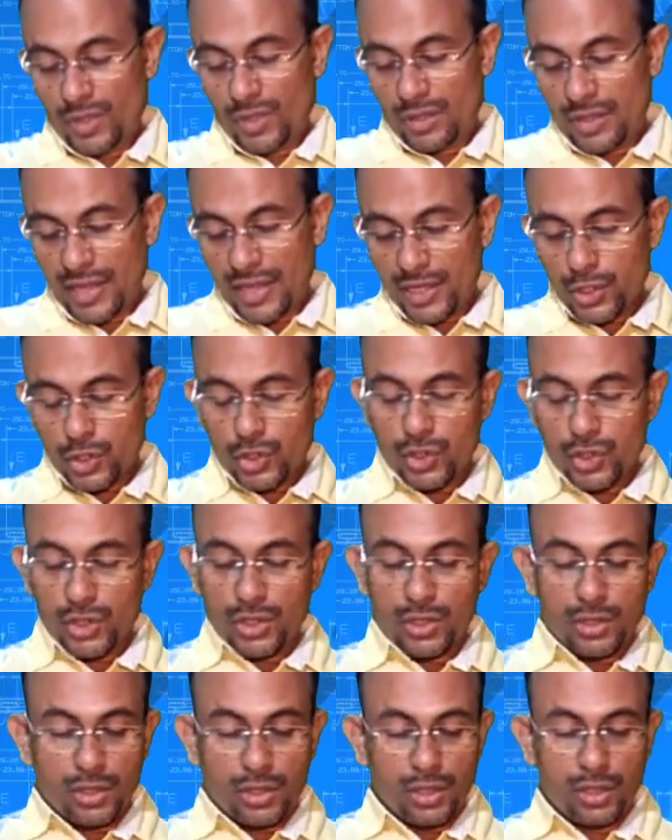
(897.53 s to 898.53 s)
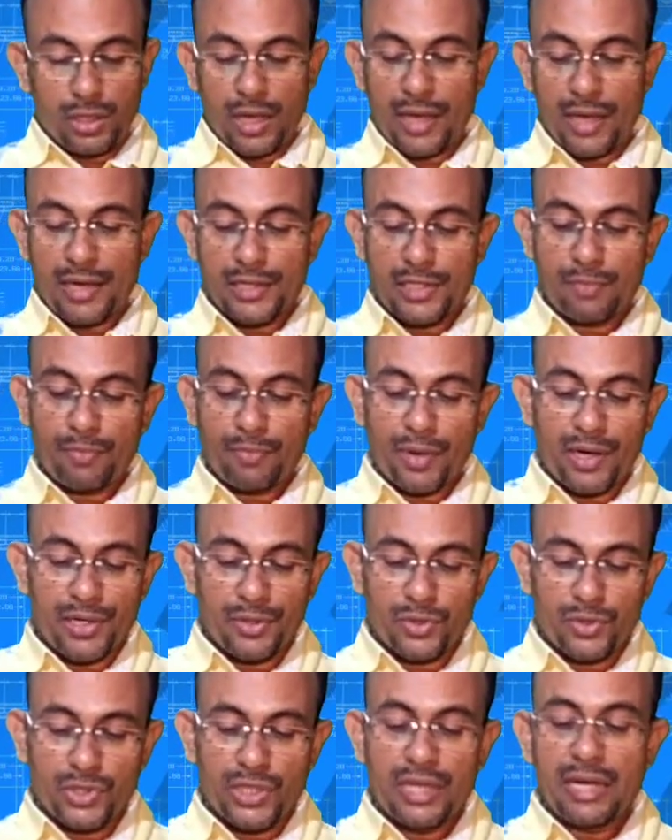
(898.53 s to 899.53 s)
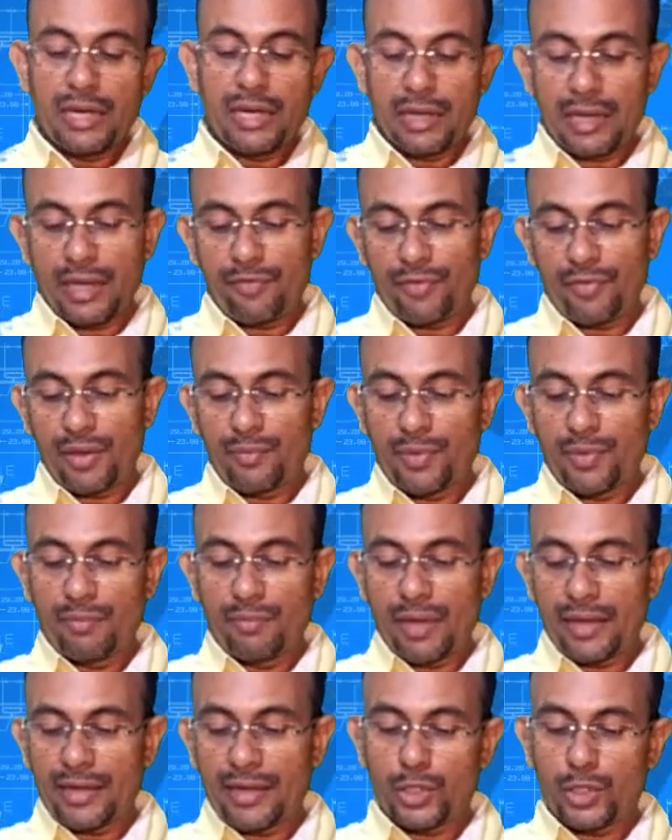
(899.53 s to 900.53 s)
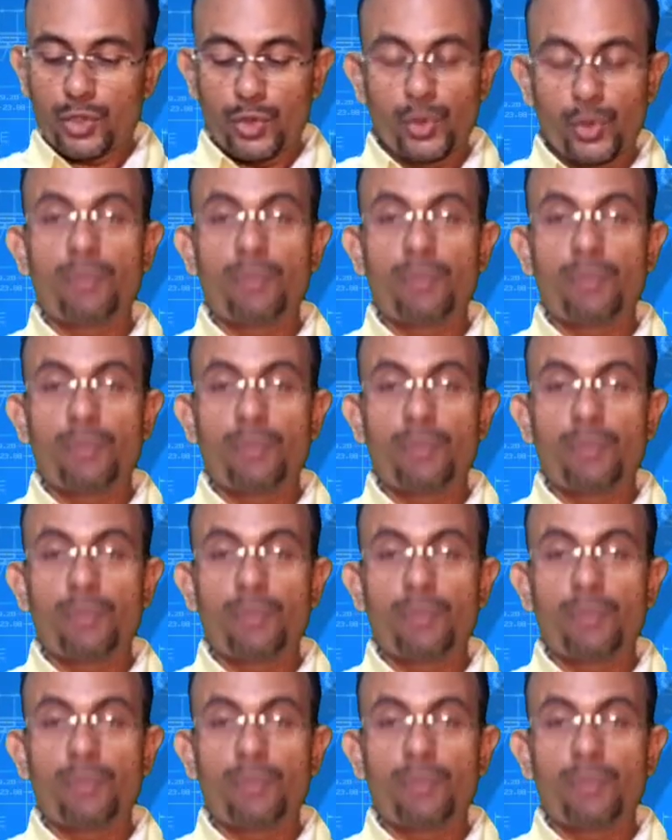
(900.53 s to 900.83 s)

Next highlighted part you see, in life every man has twin